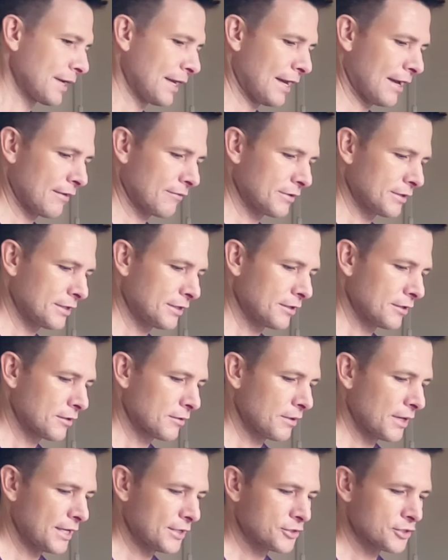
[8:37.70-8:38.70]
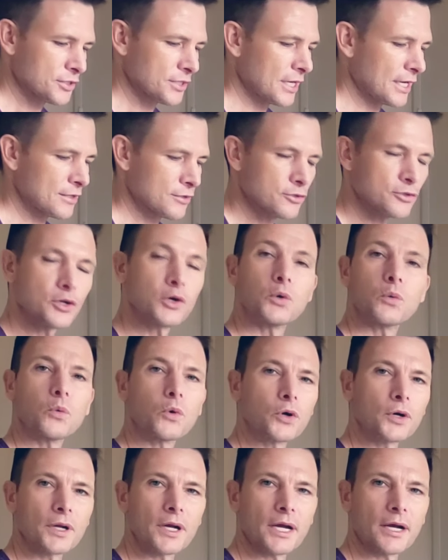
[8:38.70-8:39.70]
I have it here, it just got so
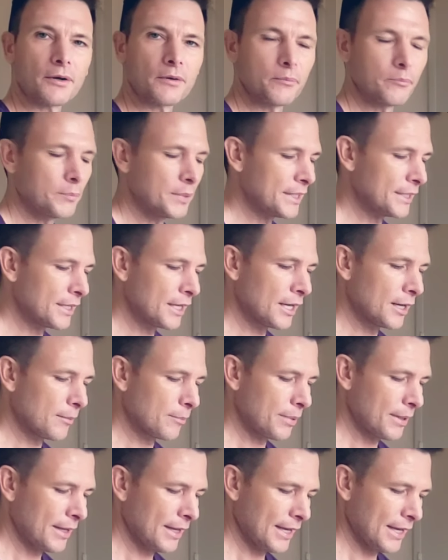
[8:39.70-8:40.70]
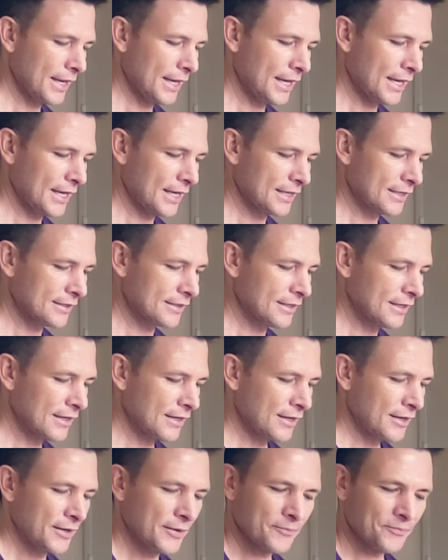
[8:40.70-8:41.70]
worn out and beat up, and
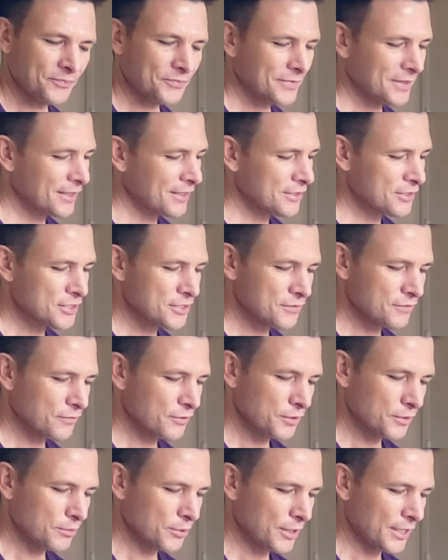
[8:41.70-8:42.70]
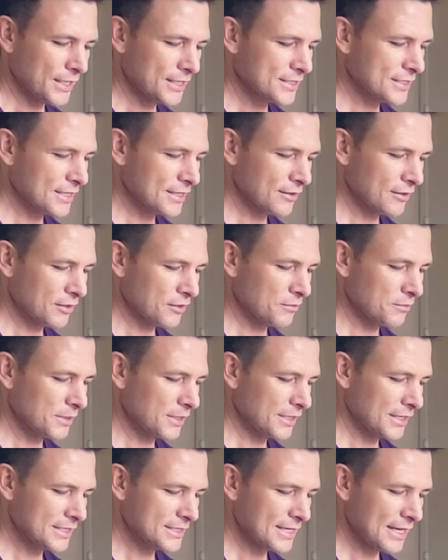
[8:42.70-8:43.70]
just for the price, I thought it would be
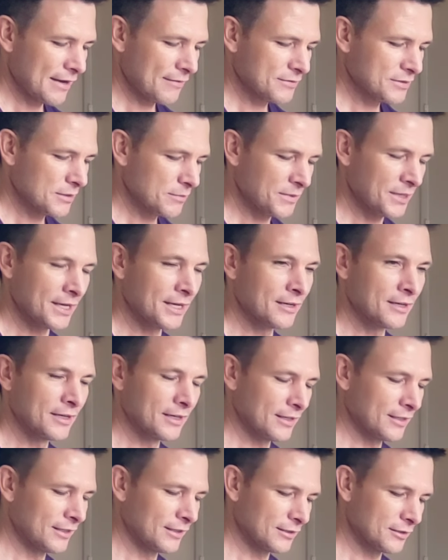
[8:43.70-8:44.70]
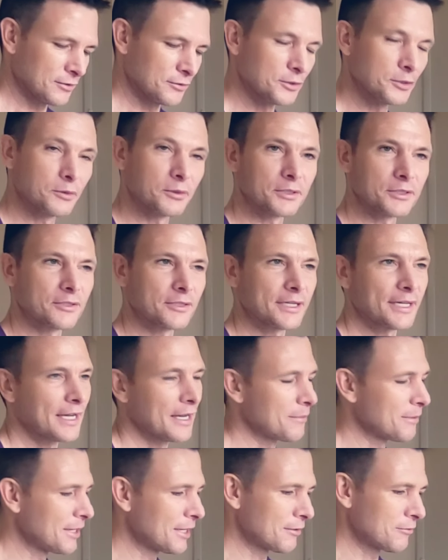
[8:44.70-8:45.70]
nice to have something a little newer looking.
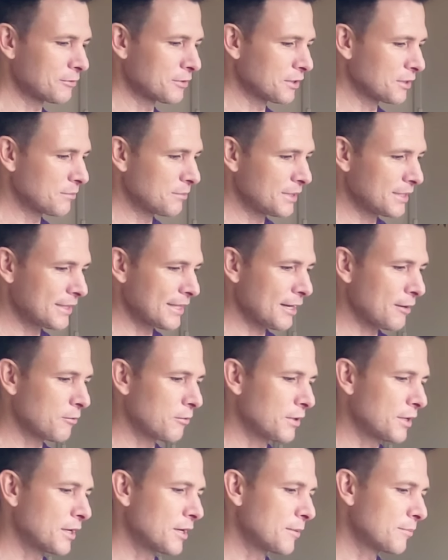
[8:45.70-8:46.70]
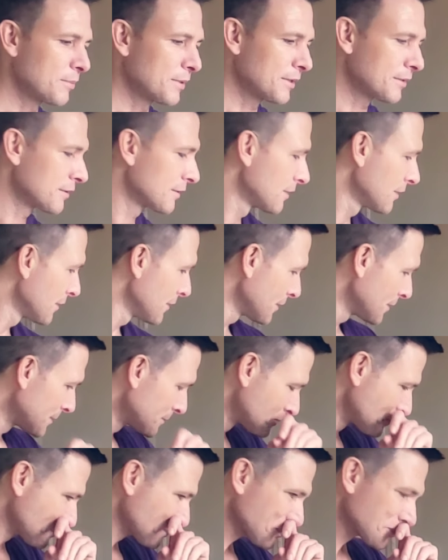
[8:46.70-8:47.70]
I mean, I really beat that one up, and
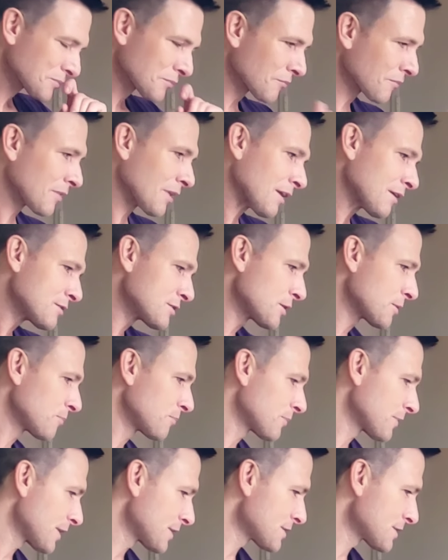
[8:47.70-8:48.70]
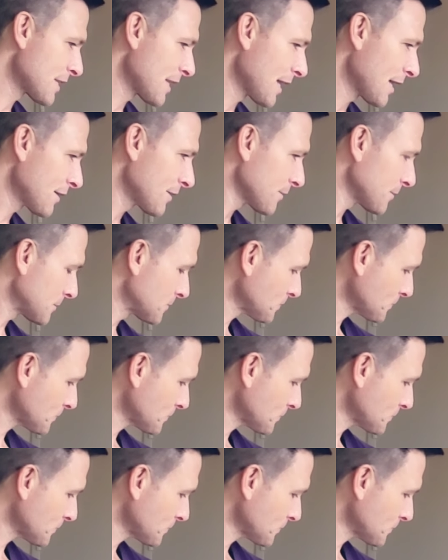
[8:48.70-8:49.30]
so that's that.